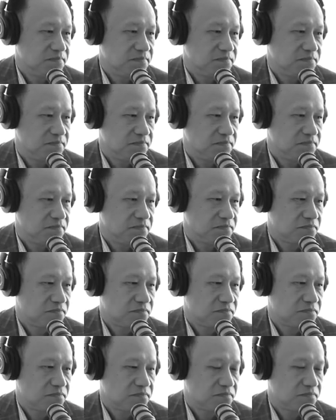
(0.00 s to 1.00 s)

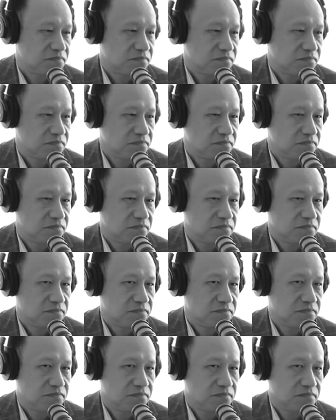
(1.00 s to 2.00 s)

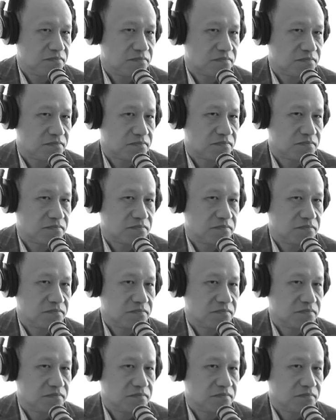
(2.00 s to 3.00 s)

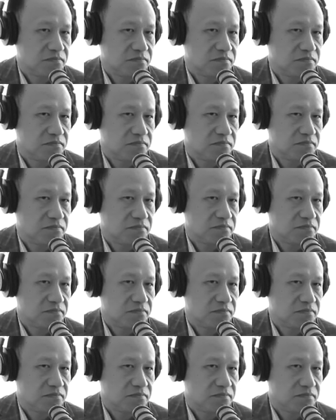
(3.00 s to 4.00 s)

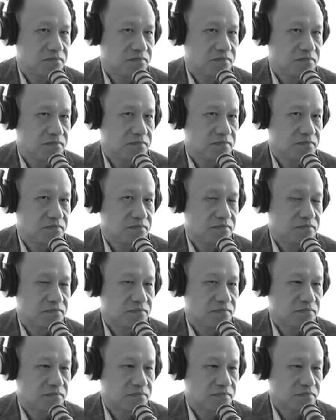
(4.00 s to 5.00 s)

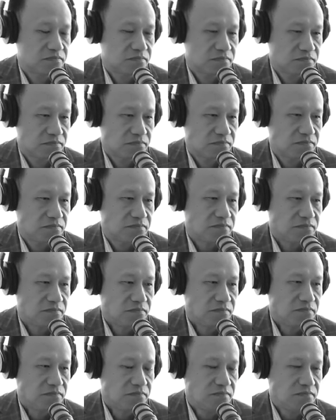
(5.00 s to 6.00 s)

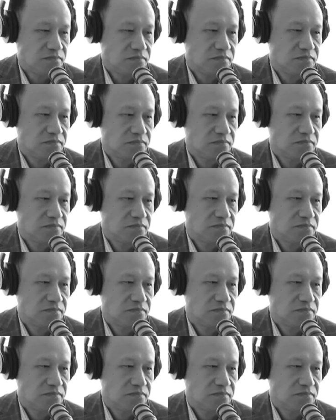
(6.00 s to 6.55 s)
The person shown says nothing.